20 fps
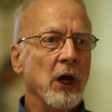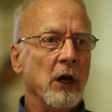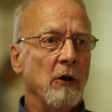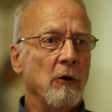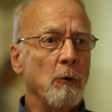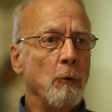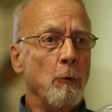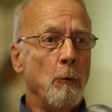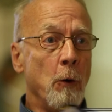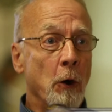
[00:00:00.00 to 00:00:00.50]

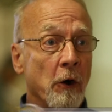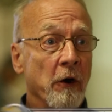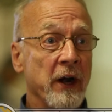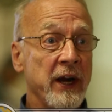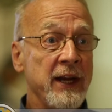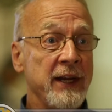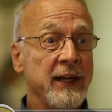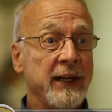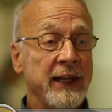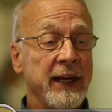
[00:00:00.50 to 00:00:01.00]
uh,
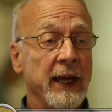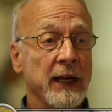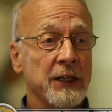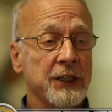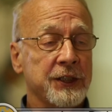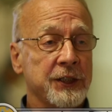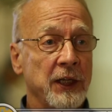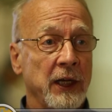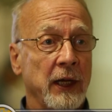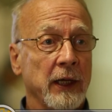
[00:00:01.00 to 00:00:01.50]
worry get
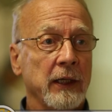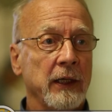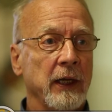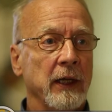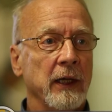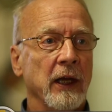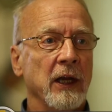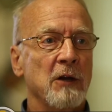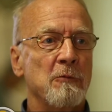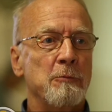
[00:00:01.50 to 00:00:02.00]
sick,
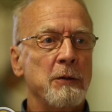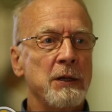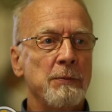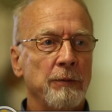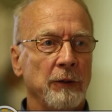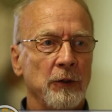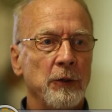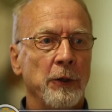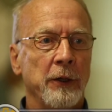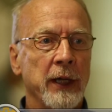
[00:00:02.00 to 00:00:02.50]
and
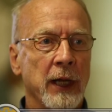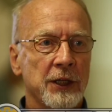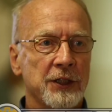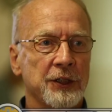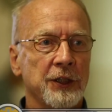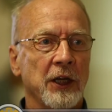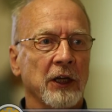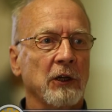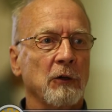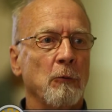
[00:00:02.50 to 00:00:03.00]
people who get
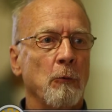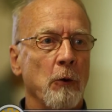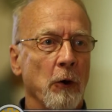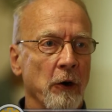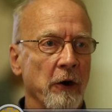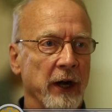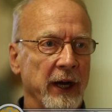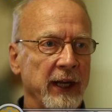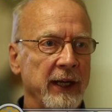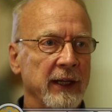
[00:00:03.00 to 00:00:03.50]
sick
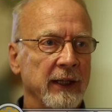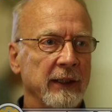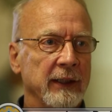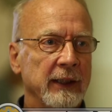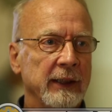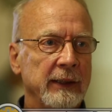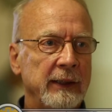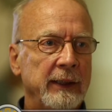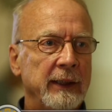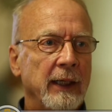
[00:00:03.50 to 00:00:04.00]
worry.
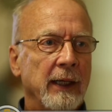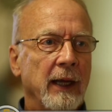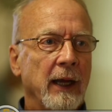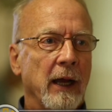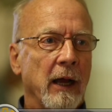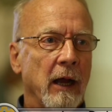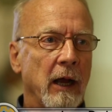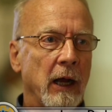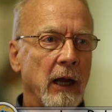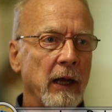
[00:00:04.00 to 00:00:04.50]

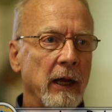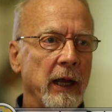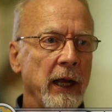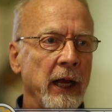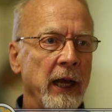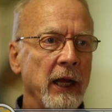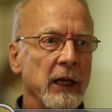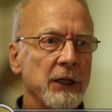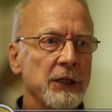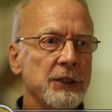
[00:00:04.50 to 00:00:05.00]
Uh,
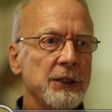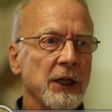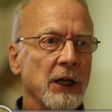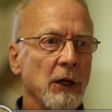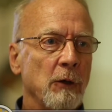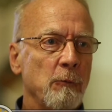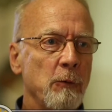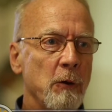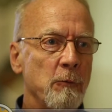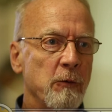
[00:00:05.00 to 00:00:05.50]
and
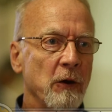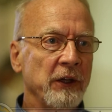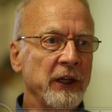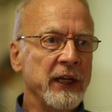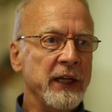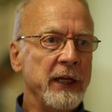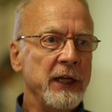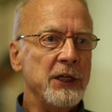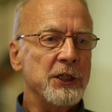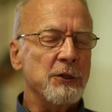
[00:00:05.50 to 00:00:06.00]
uh, we
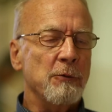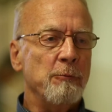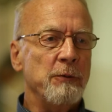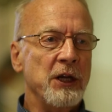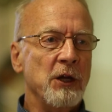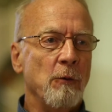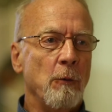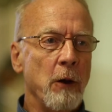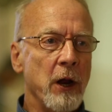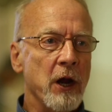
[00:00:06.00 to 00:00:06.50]
really need to
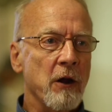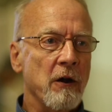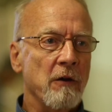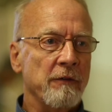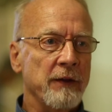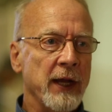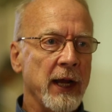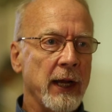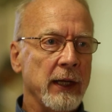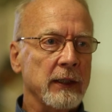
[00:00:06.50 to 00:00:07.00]
be aware
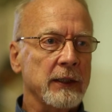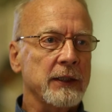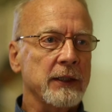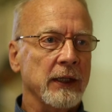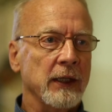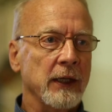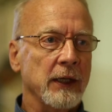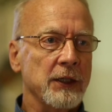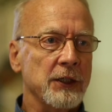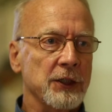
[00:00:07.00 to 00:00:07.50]
of that
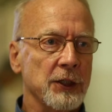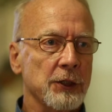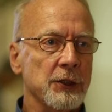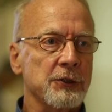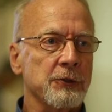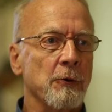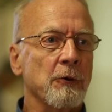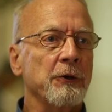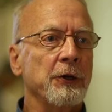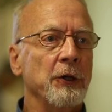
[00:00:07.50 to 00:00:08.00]
uh,
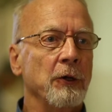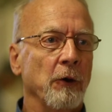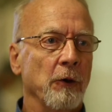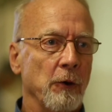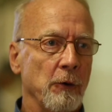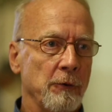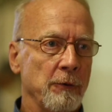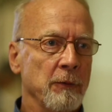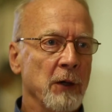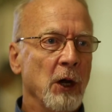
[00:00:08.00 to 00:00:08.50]

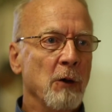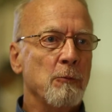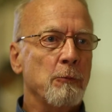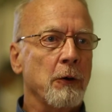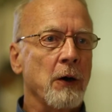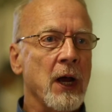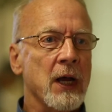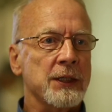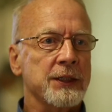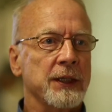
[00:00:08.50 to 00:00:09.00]
circular
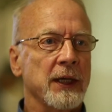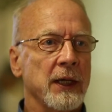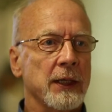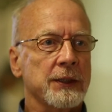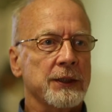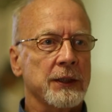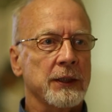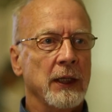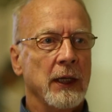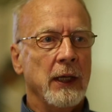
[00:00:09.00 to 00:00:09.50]

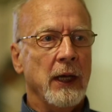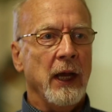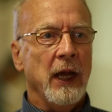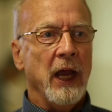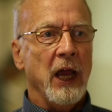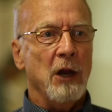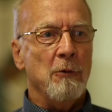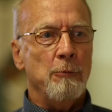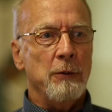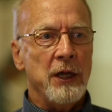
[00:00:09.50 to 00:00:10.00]
process
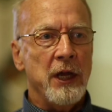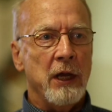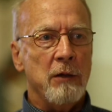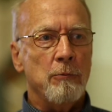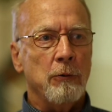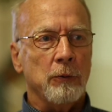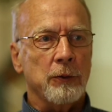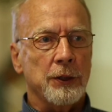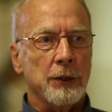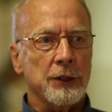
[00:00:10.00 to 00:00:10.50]
and be
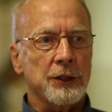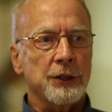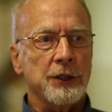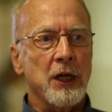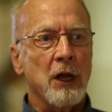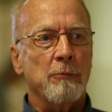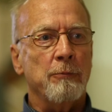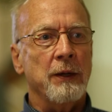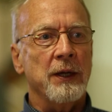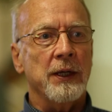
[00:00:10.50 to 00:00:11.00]
able to
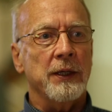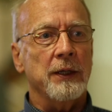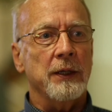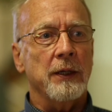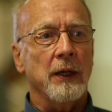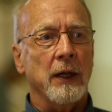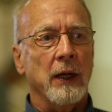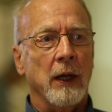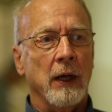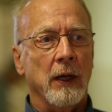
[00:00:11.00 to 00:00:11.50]
step in
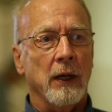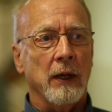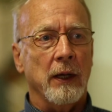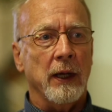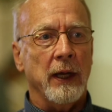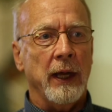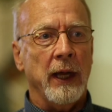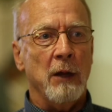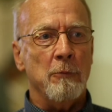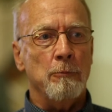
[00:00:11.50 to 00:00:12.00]

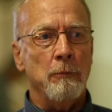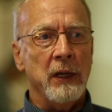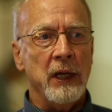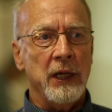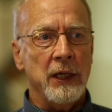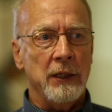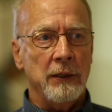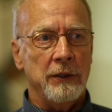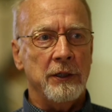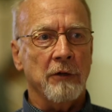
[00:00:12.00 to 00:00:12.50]
uh, at
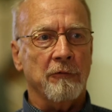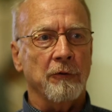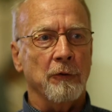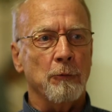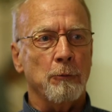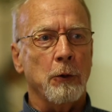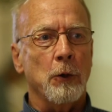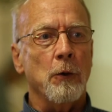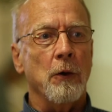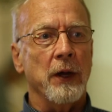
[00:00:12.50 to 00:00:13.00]
many
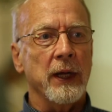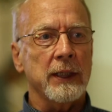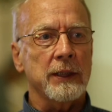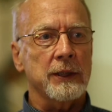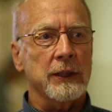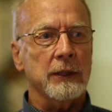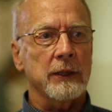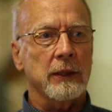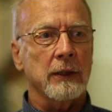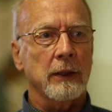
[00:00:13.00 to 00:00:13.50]
different
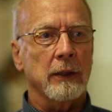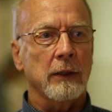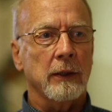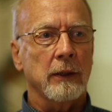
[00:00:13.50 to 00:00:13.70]
points.